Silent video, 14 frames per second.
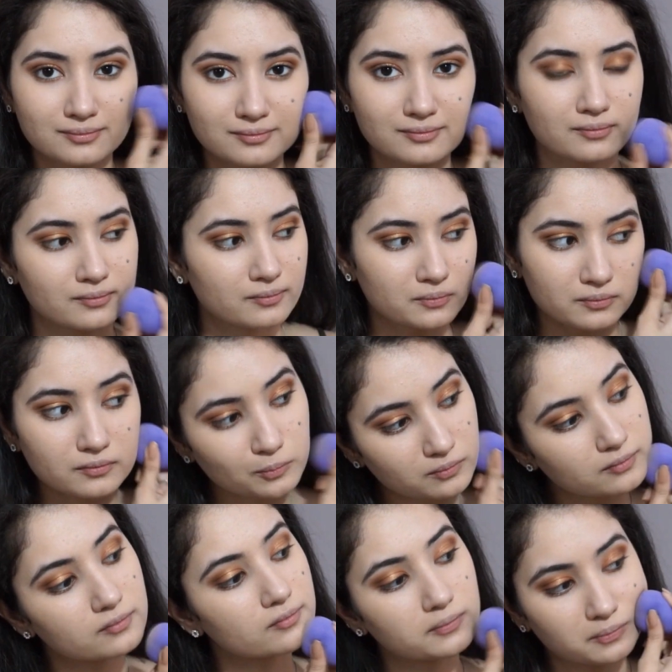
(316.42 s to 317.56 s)
I'm doing this
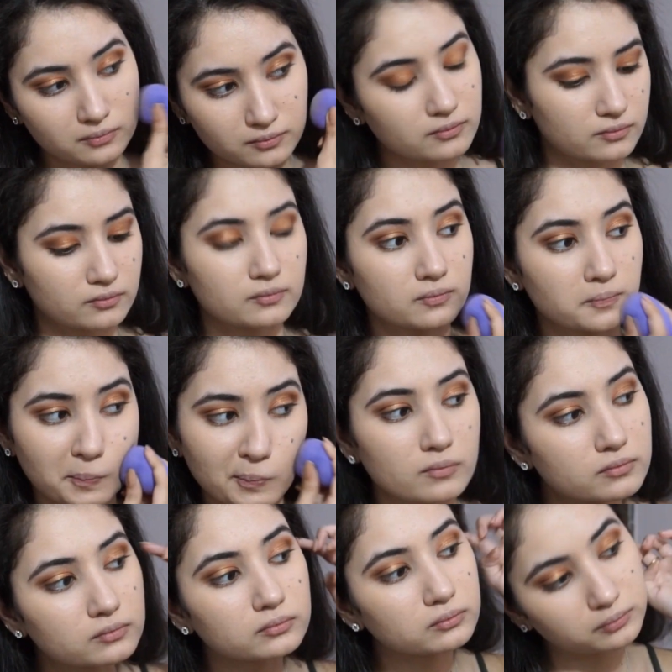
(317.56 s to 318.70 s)
step so that
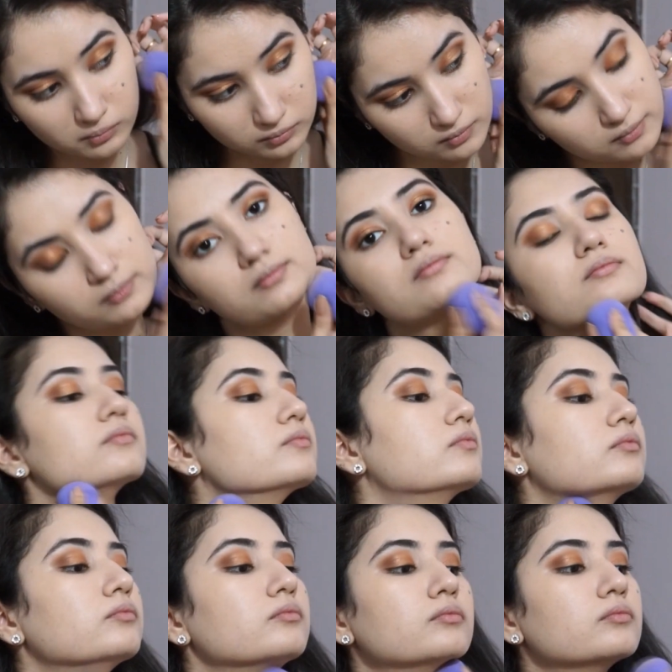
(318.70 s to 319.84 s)
it matches my skin
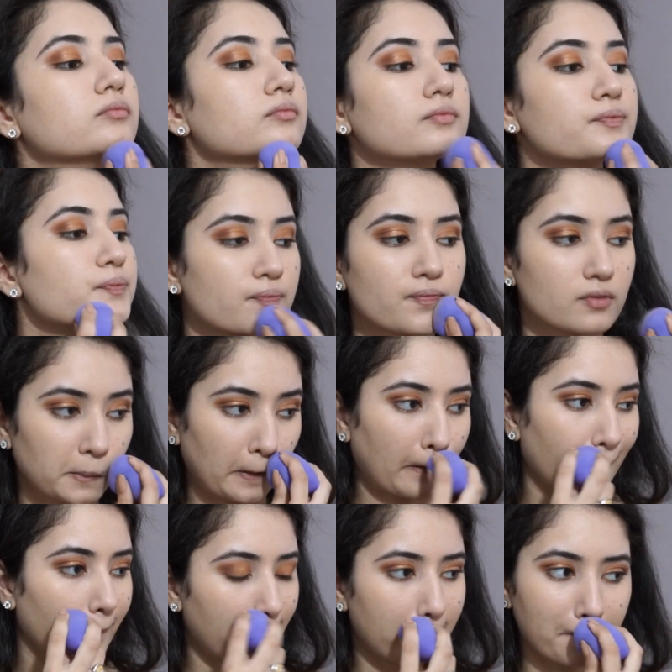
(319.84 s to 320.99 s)
tone and does not
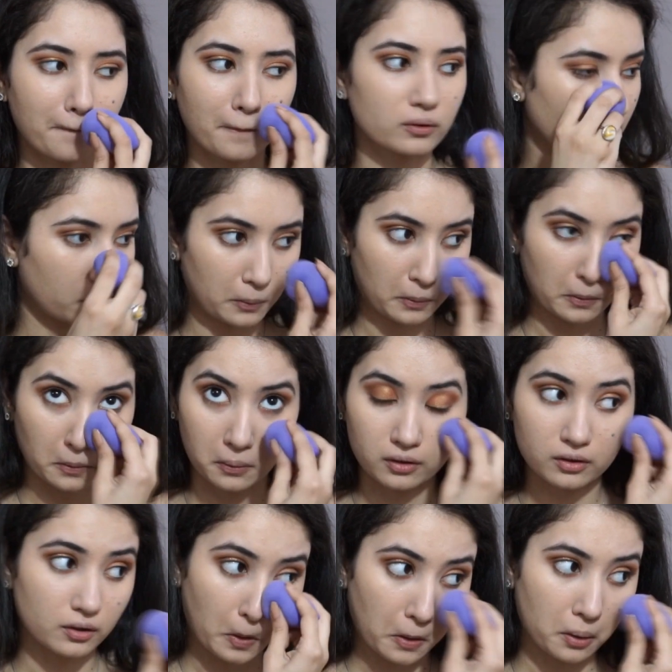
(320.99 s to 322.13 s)
look as if it
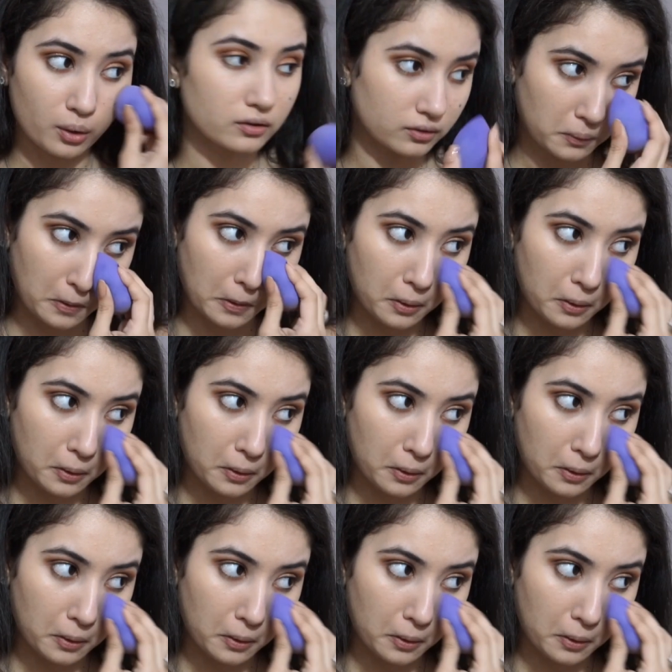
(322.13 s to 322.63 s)
is sitting on my